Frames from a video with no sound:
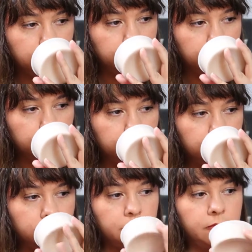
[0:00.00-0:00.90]

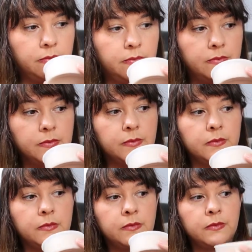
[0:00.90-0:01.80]

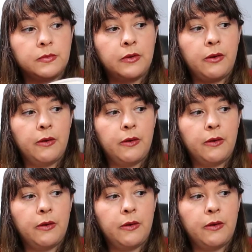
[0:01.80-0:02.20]
Nothing is said.